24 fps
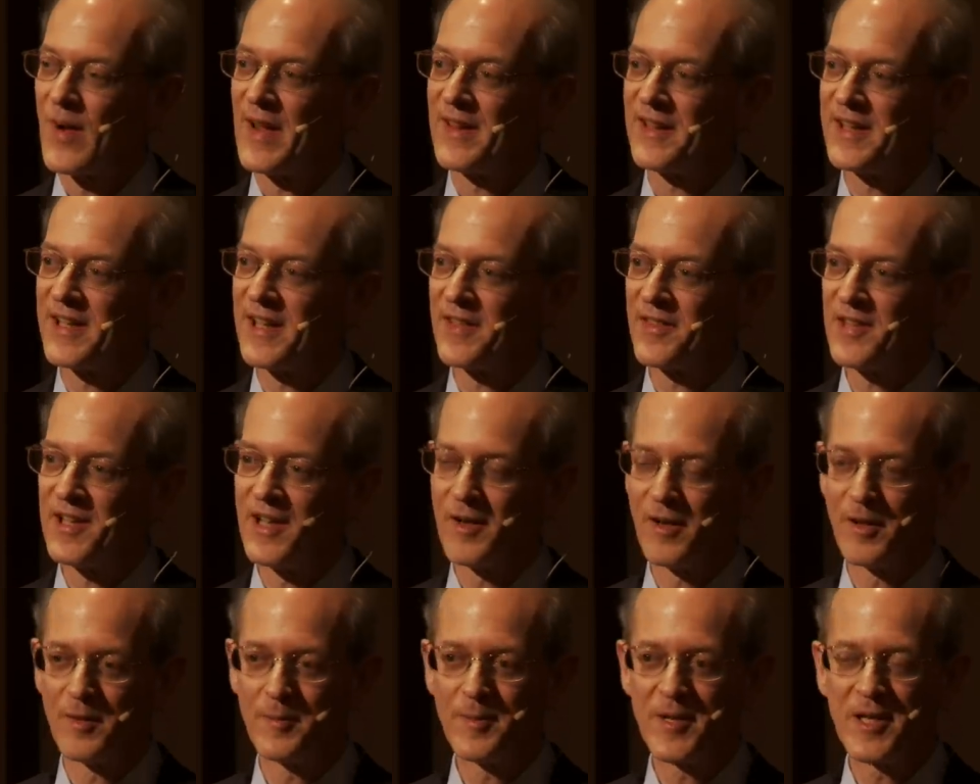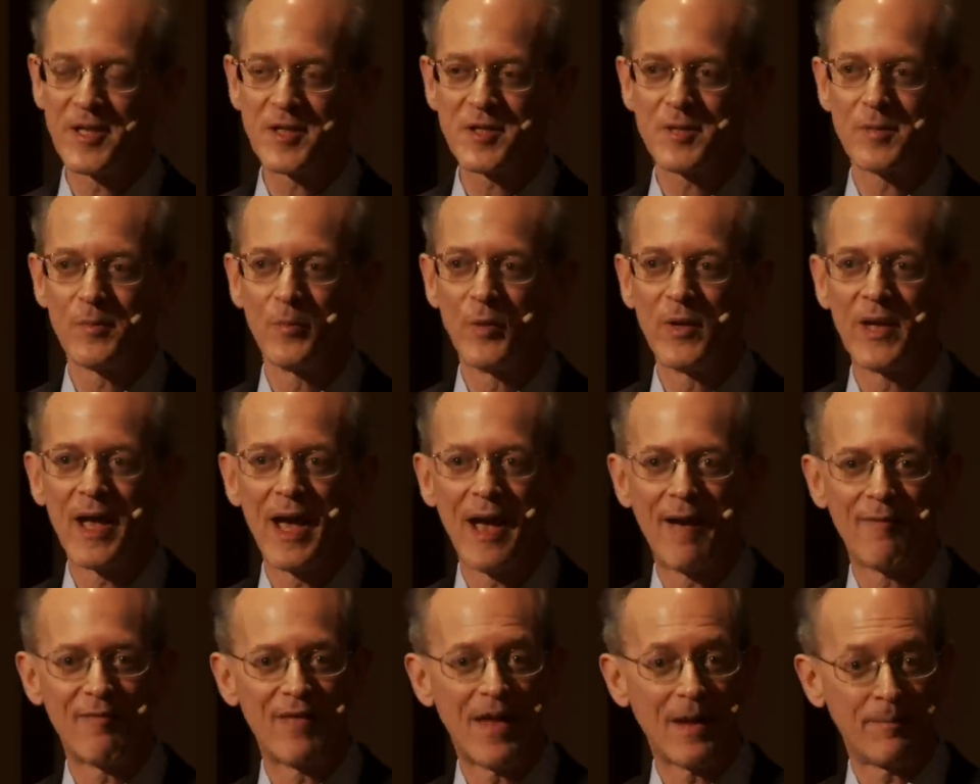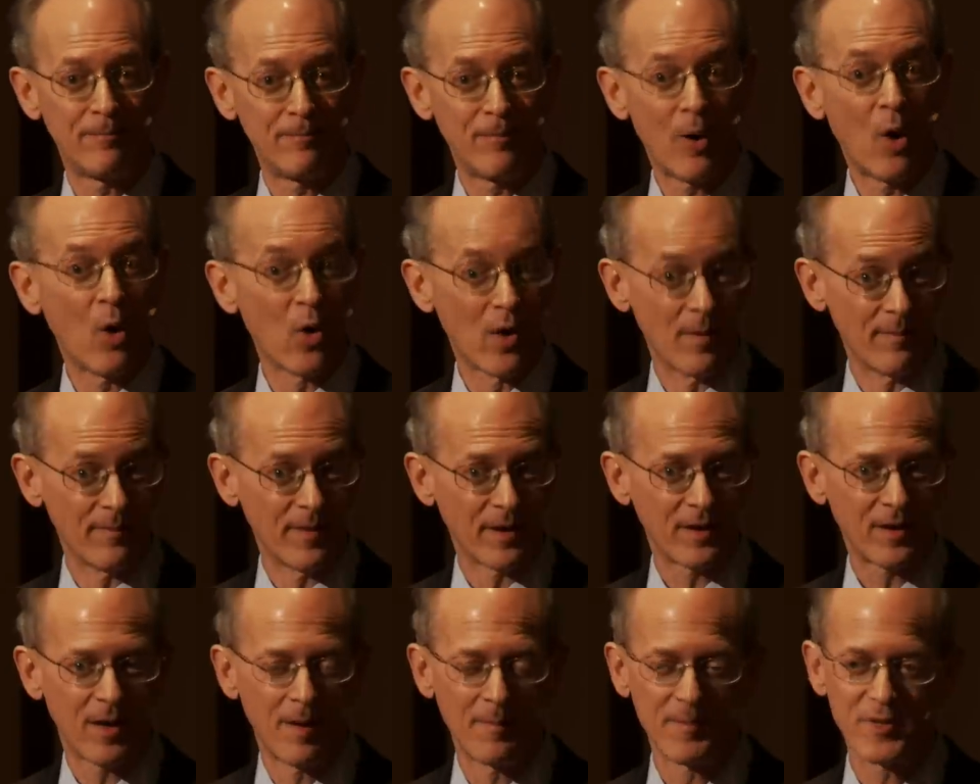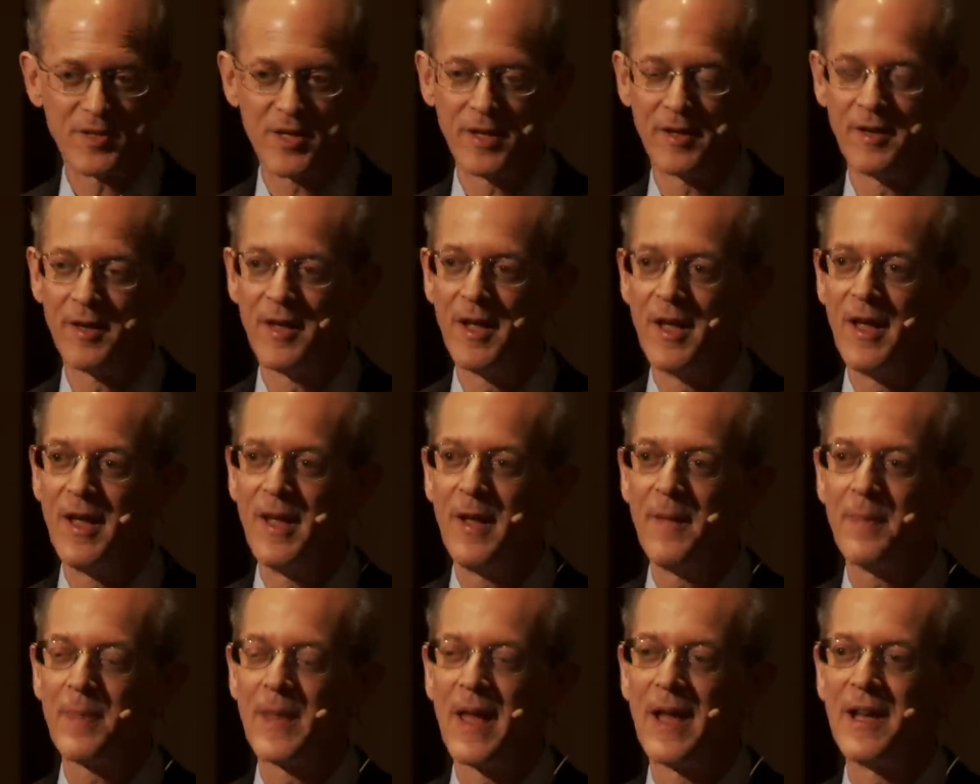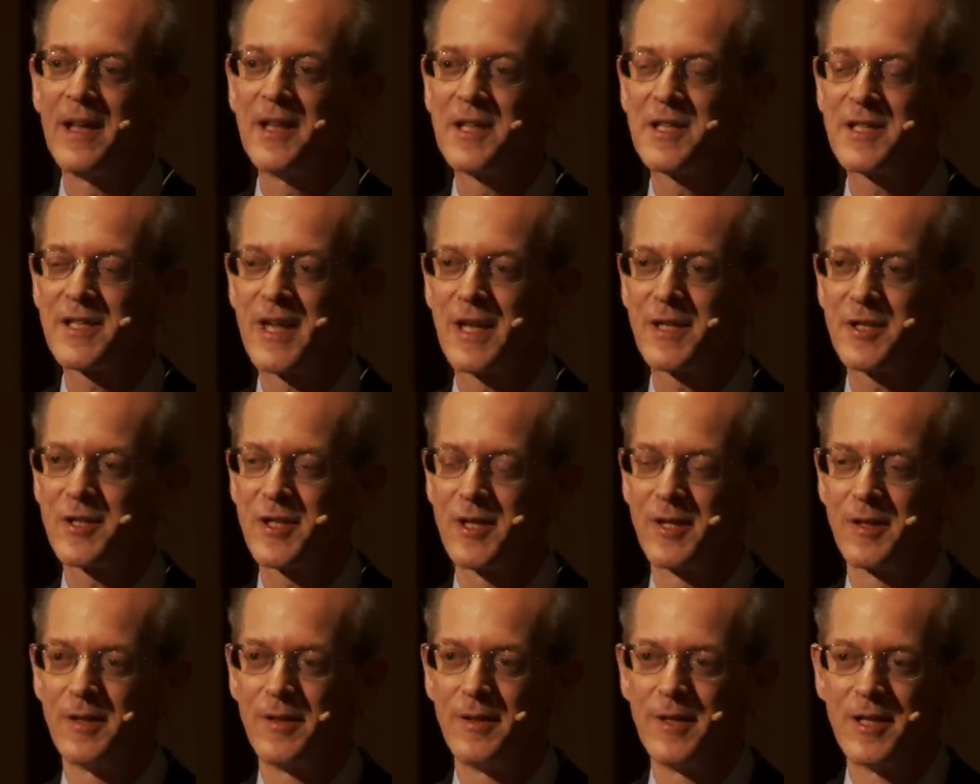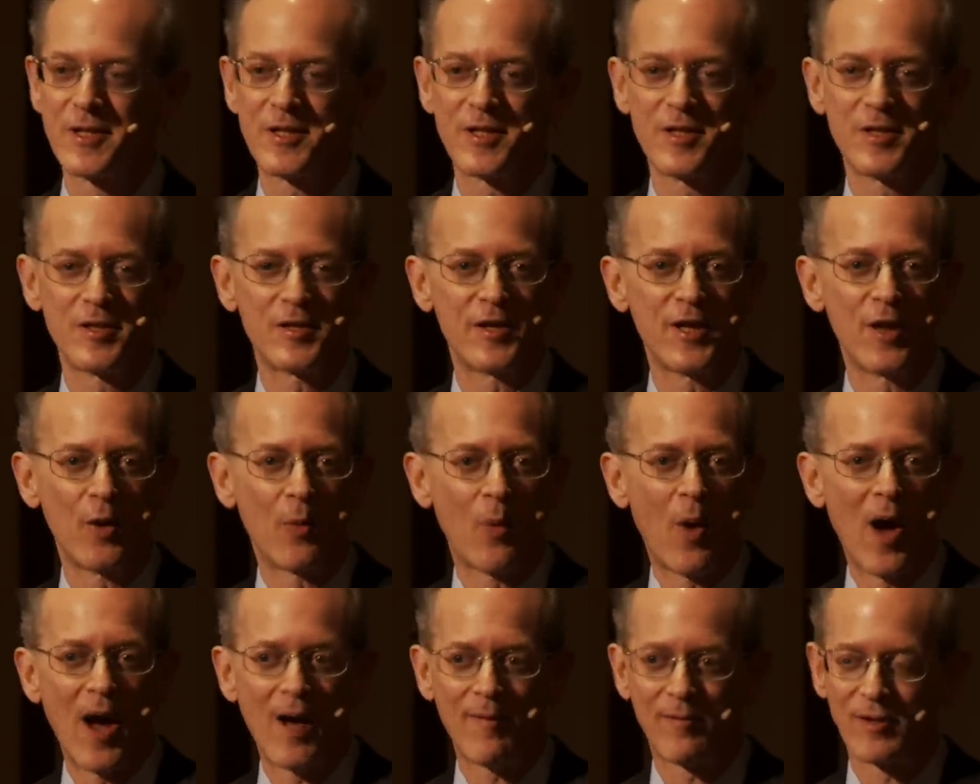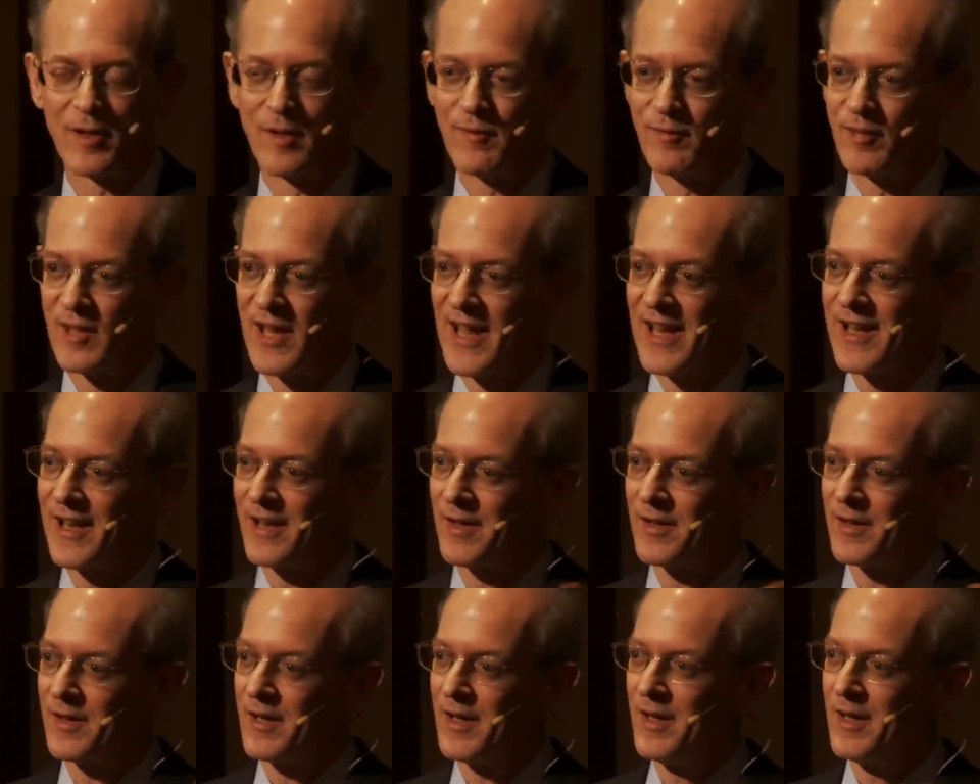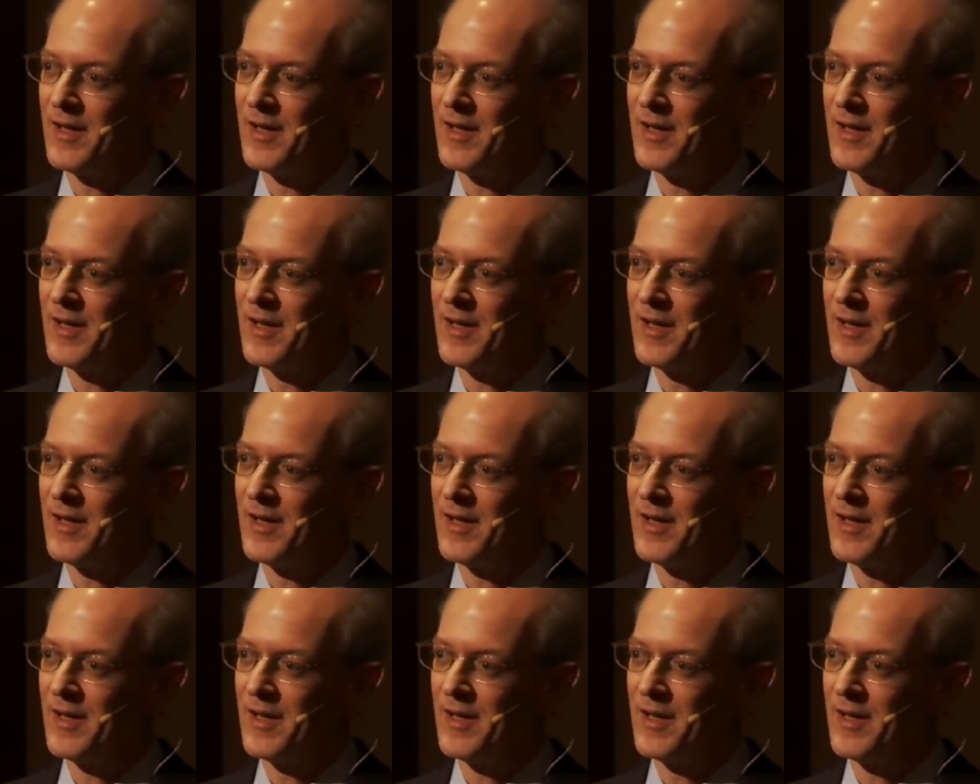finally, at the end of the piece, we have that poem that comes in, and he sets it. This is the arrival of Lenin.